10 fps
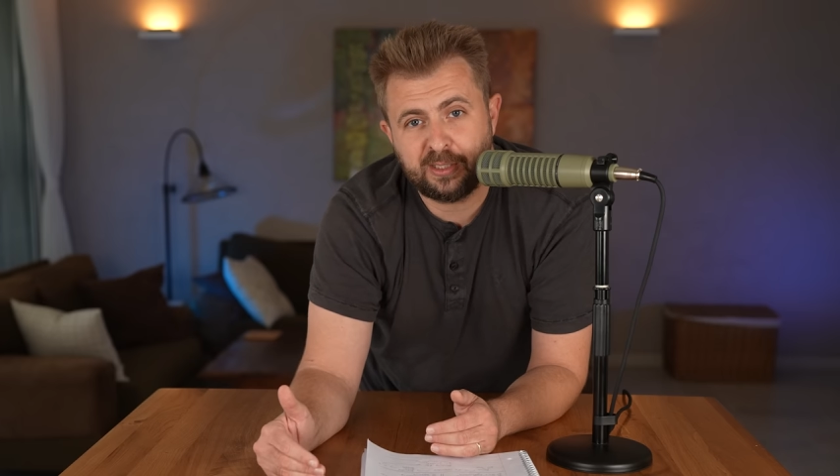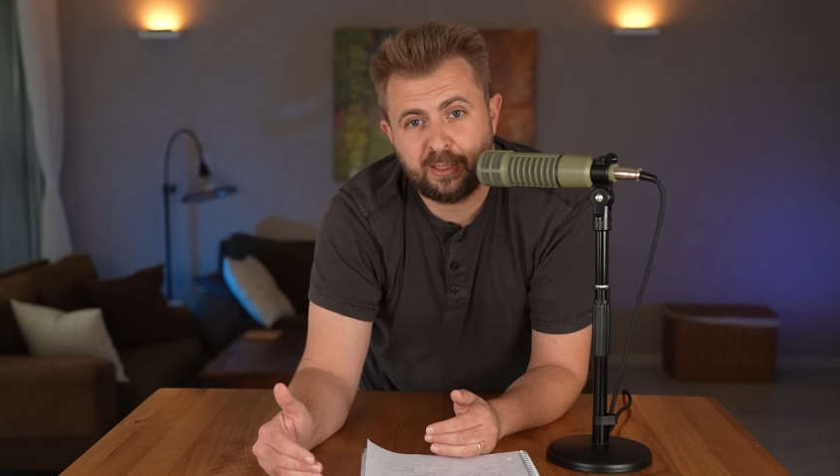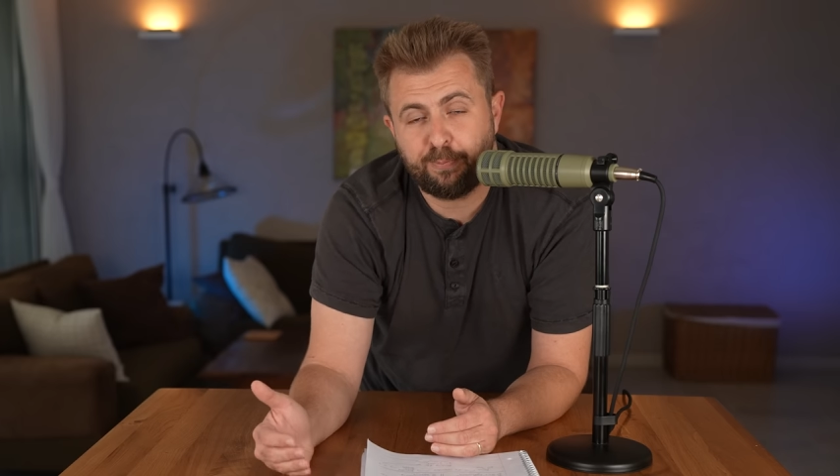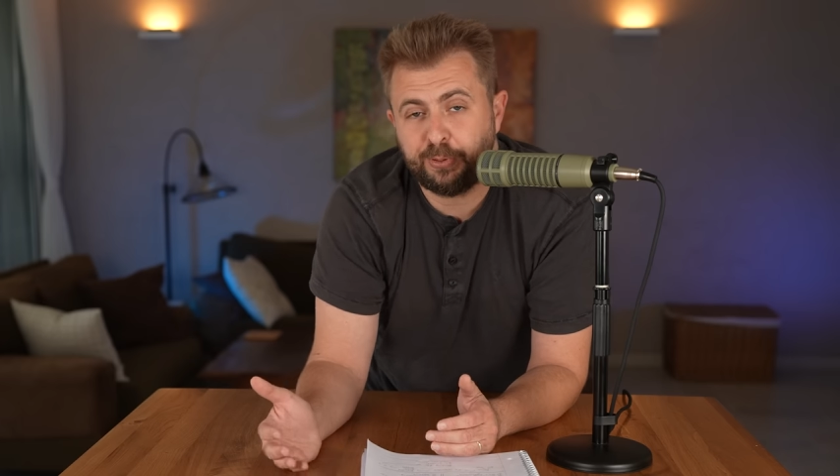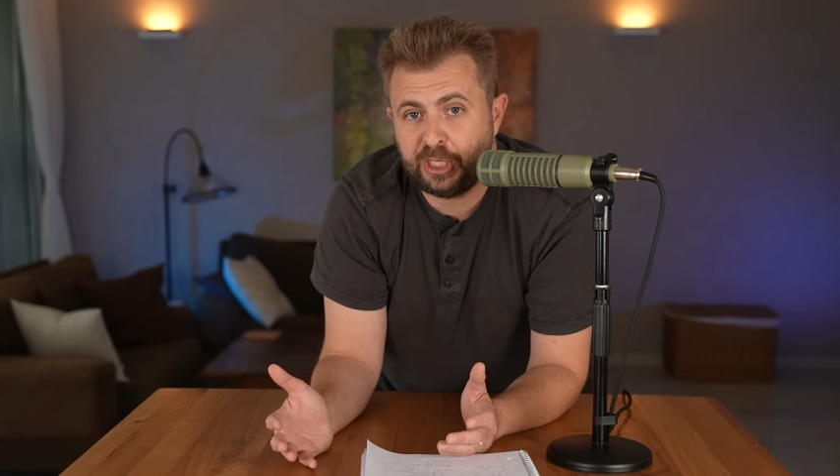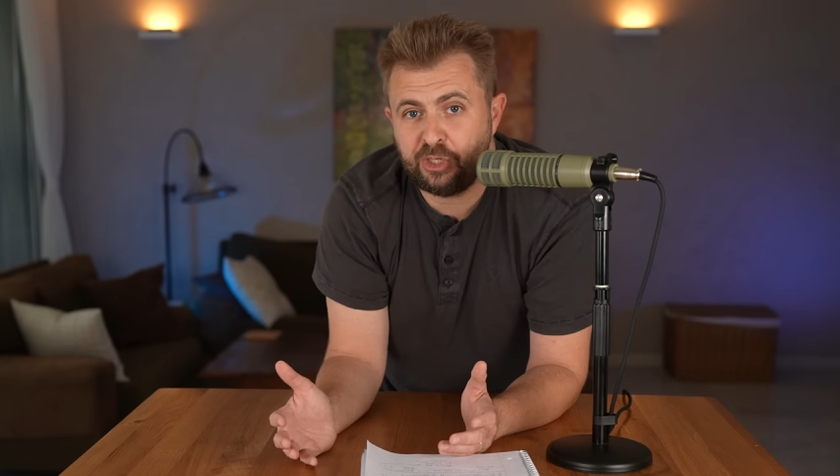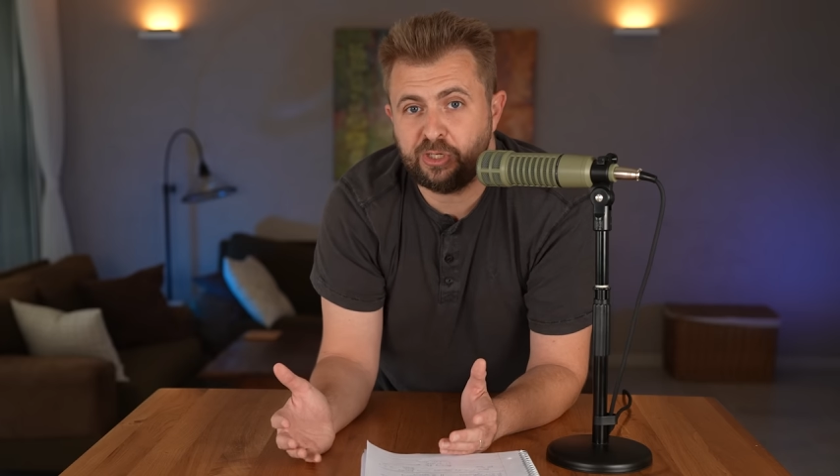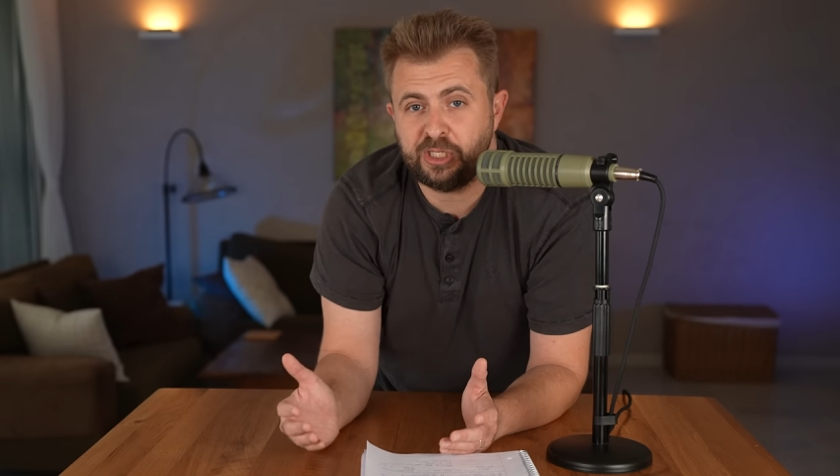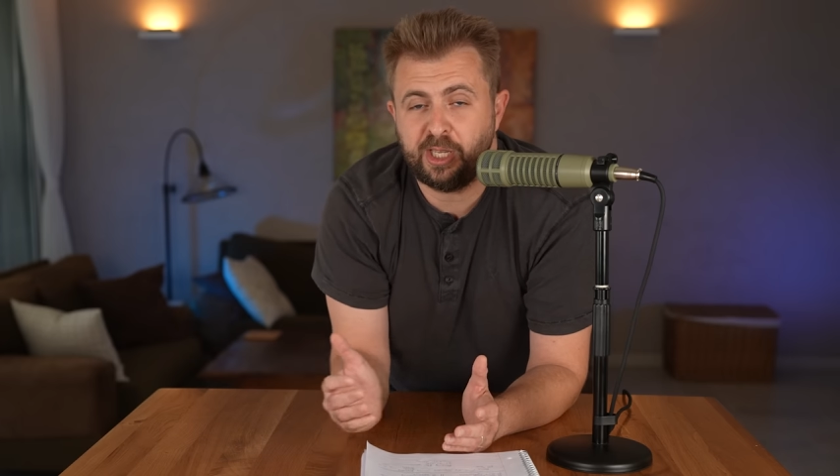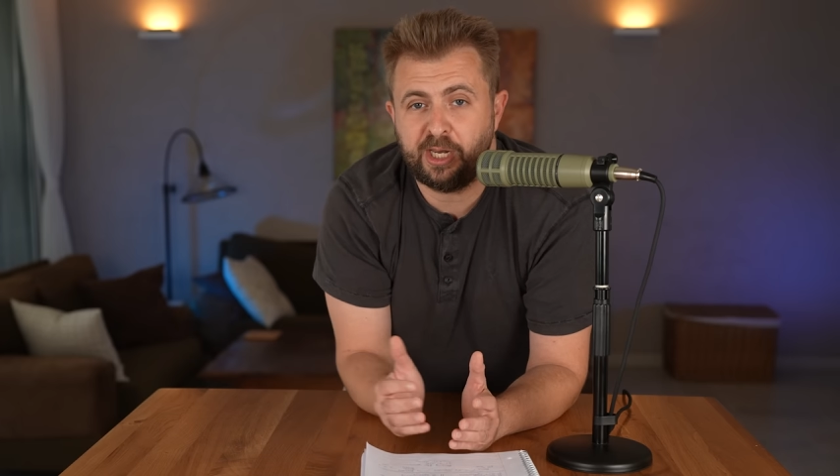
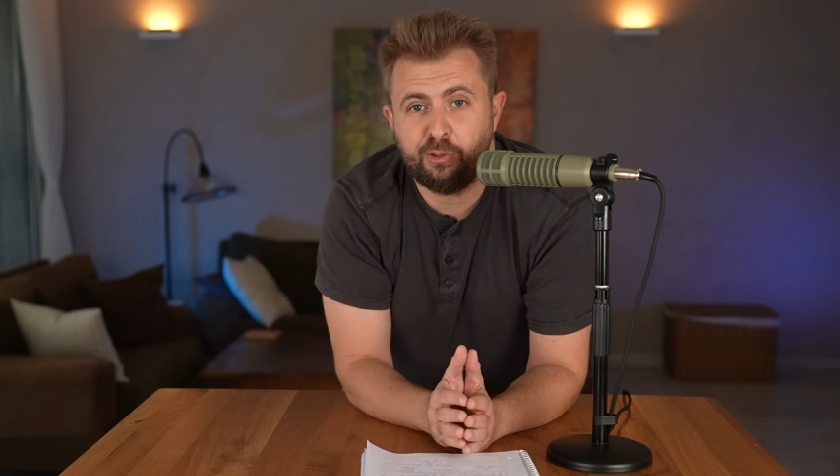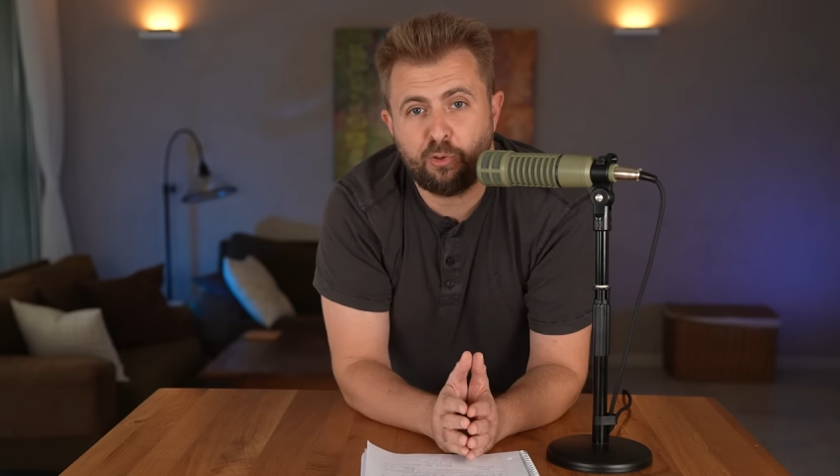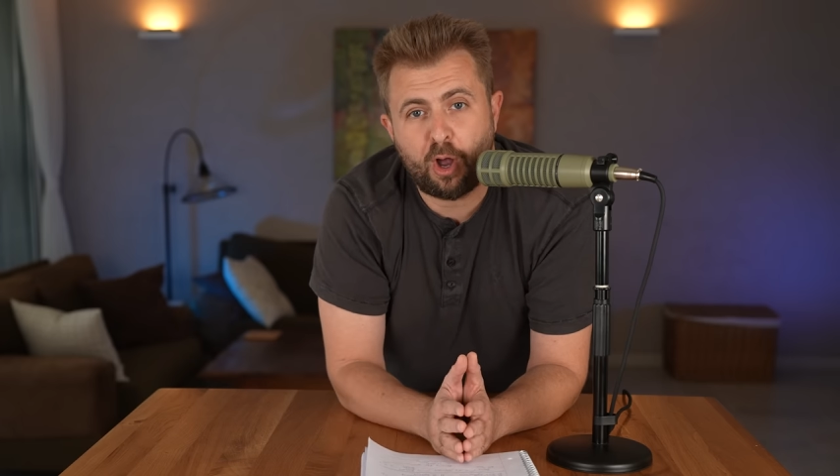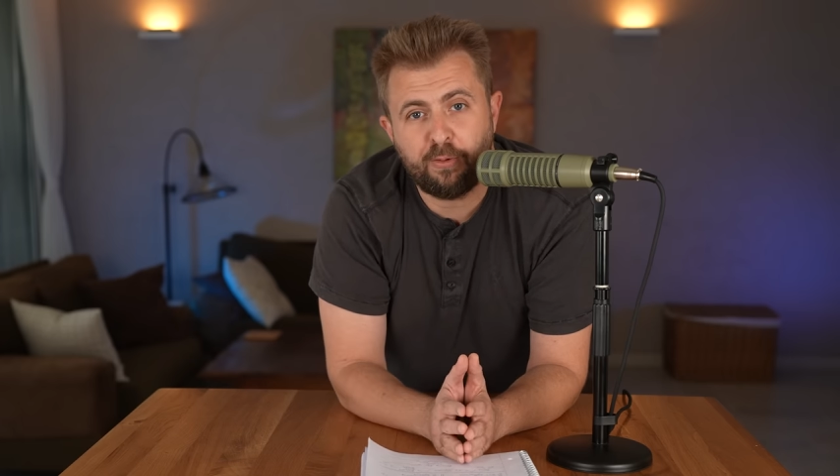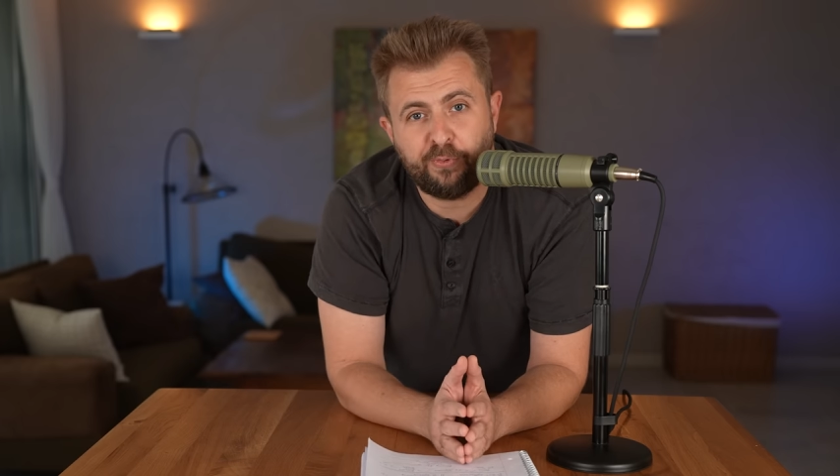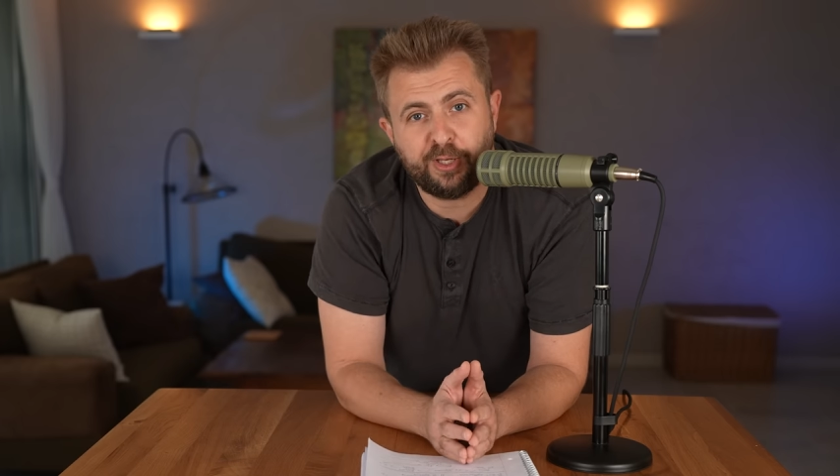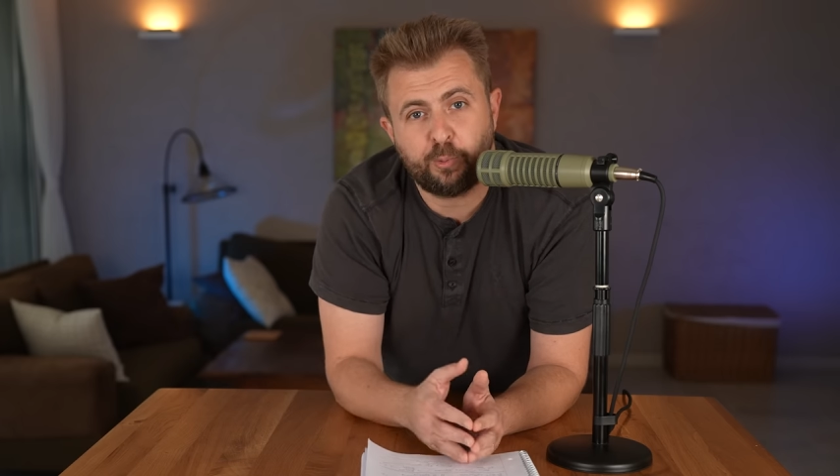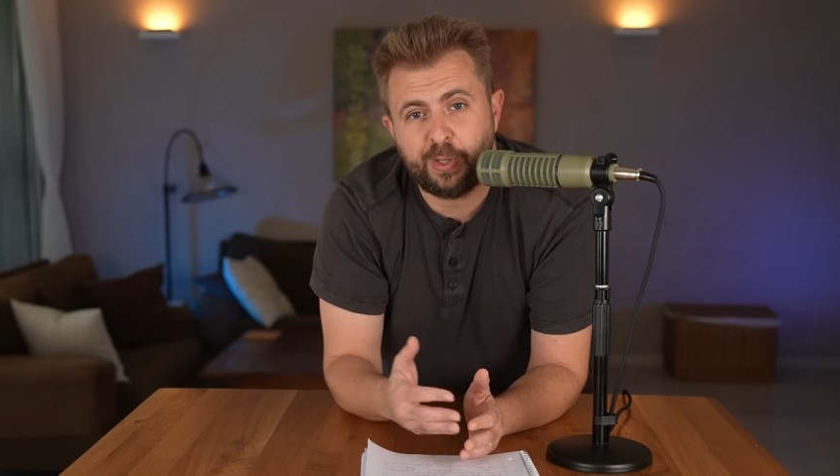potentially starting a new conflict